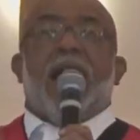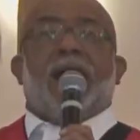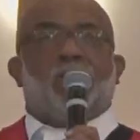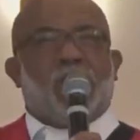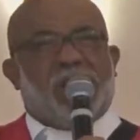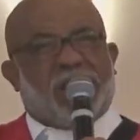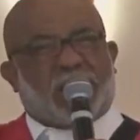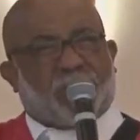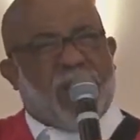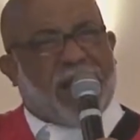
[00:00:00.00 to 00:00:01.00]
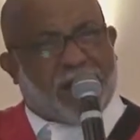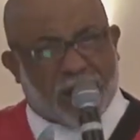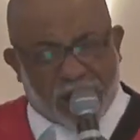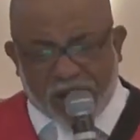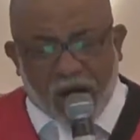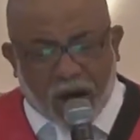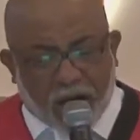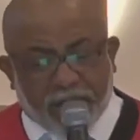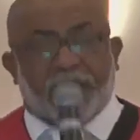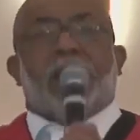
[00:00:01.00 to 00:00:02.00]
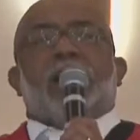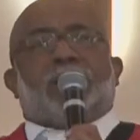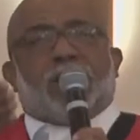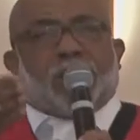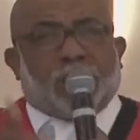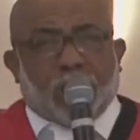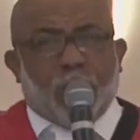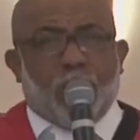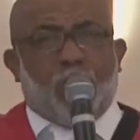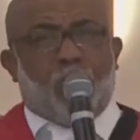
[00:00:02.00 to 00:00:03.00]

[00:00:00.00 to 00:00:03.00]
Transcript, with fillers: and we expect God to do